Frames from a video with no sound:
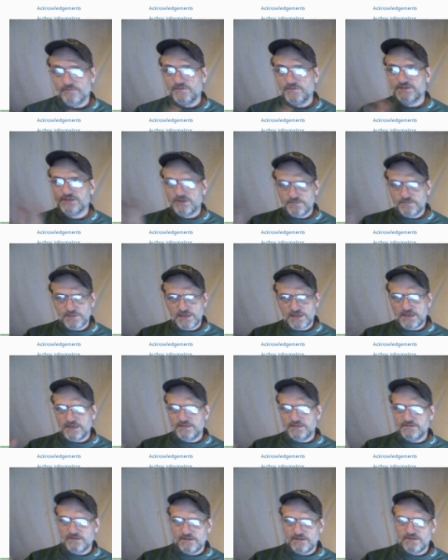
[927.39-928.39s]
This could
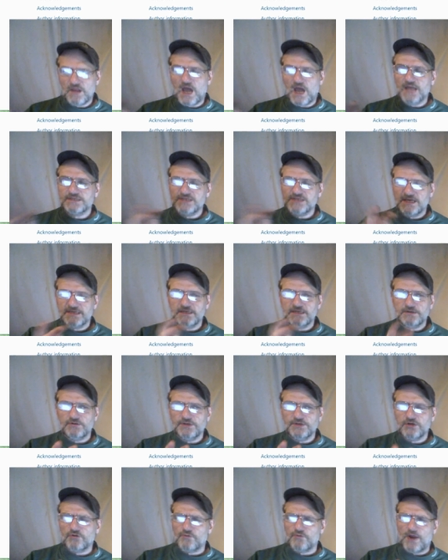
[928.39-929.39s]
be not
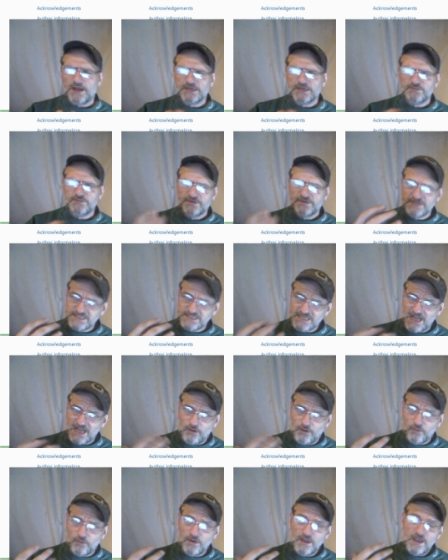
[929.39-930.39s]
technically correct, but this is
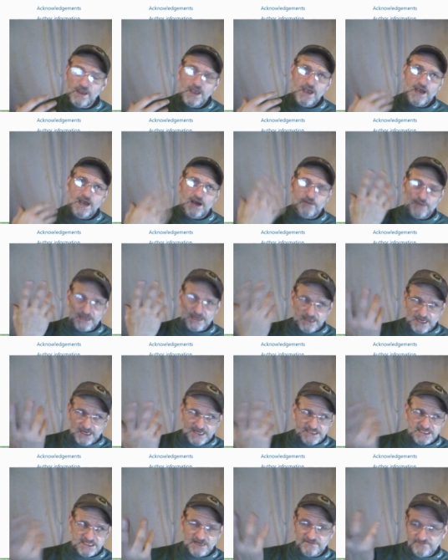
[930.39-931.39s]
how how my
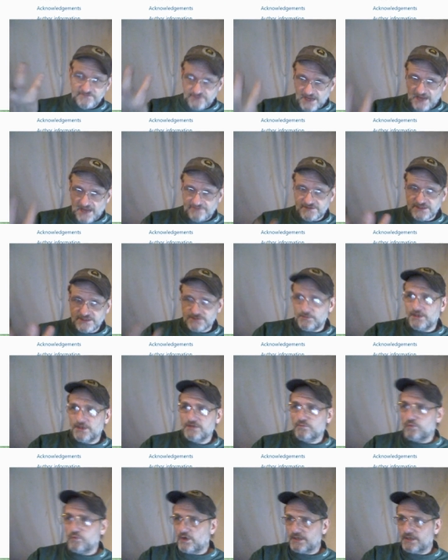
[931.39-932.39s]
guides have have
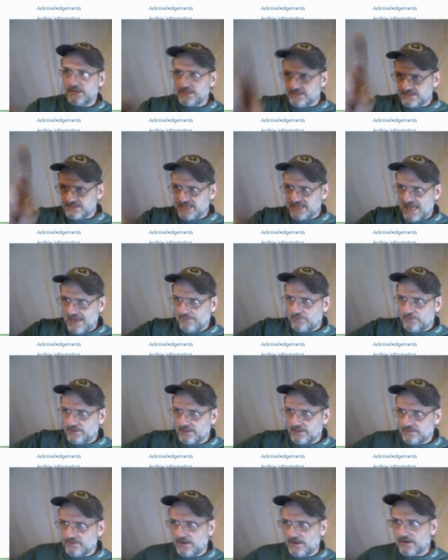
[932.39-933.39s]
explained what is
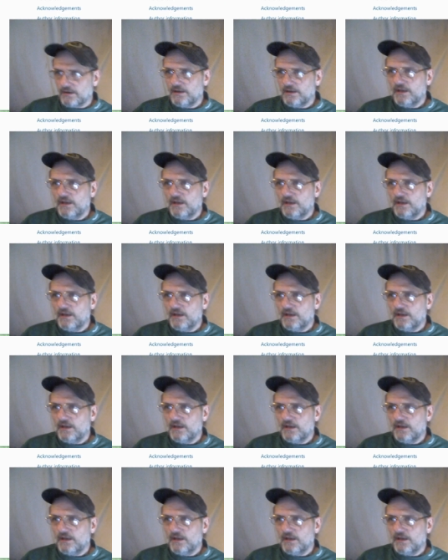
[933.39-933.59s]
happening there.